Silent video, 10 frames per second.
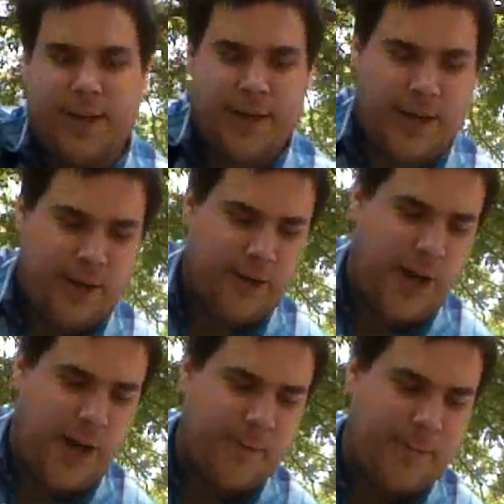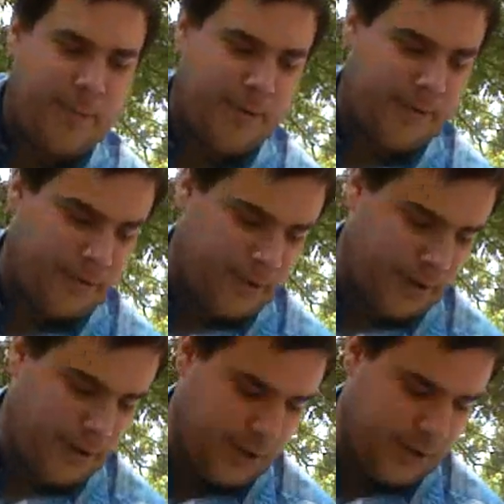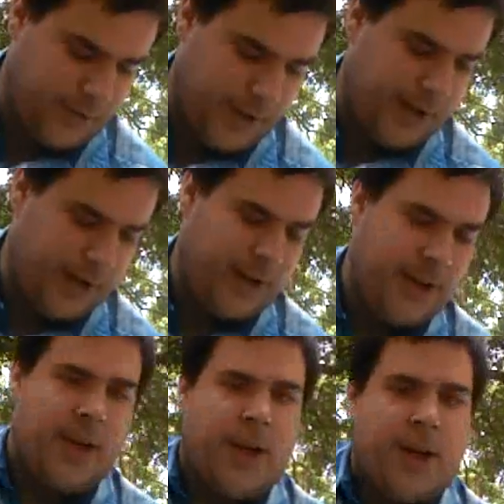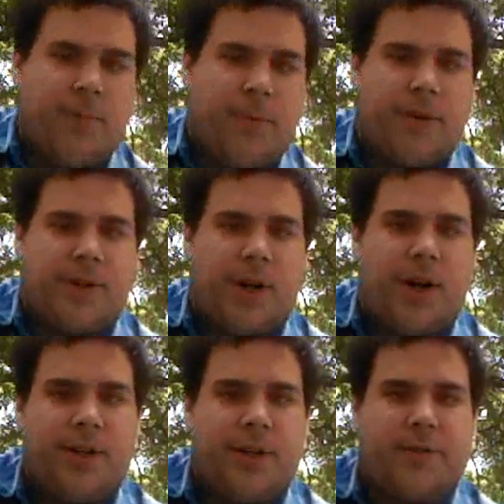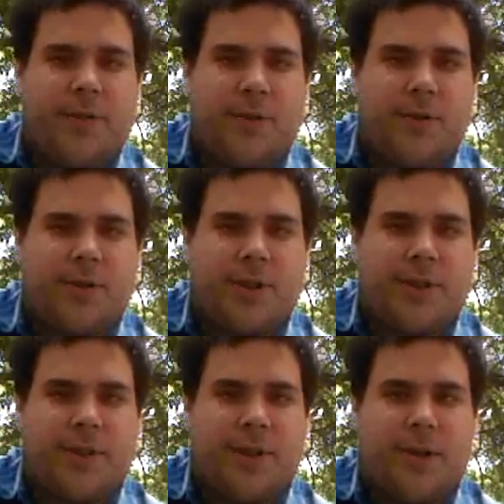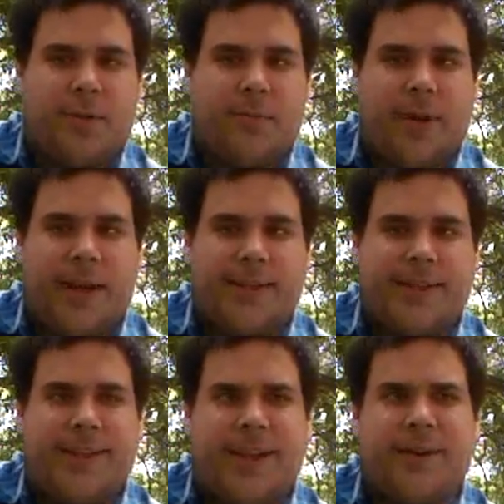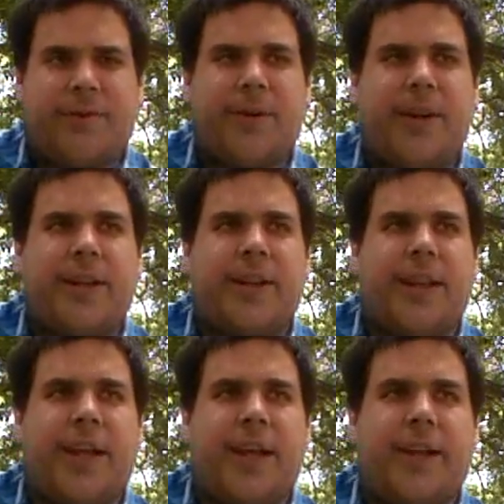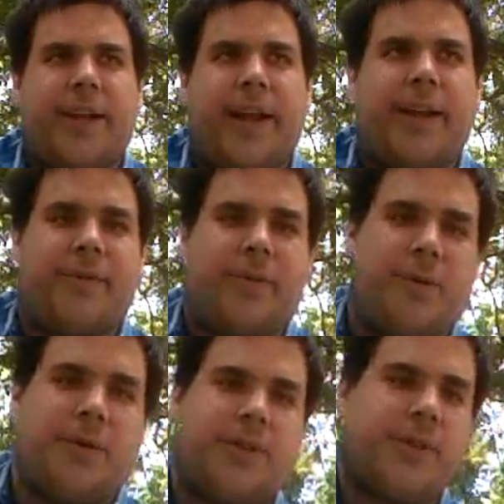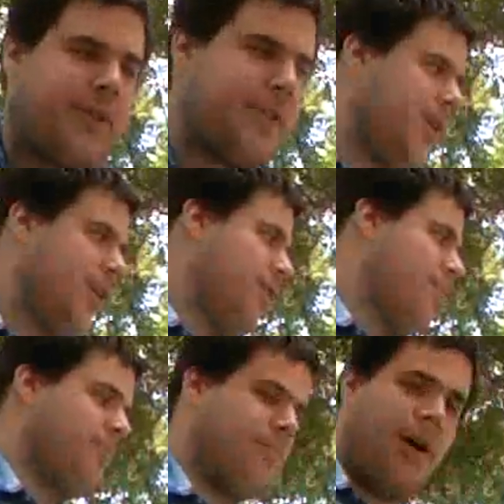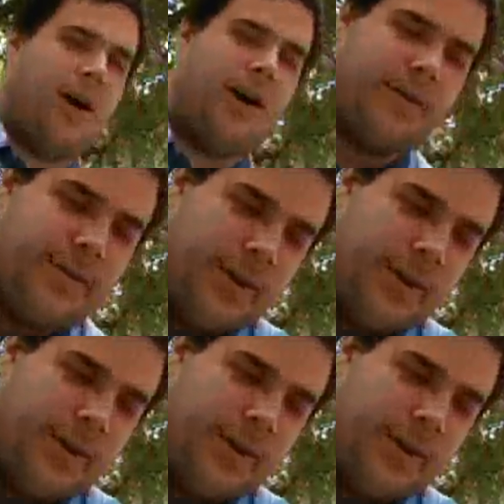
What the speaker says: I don't know how many people have ever heard of that. But a returnless fuel system is different than like a fuel system off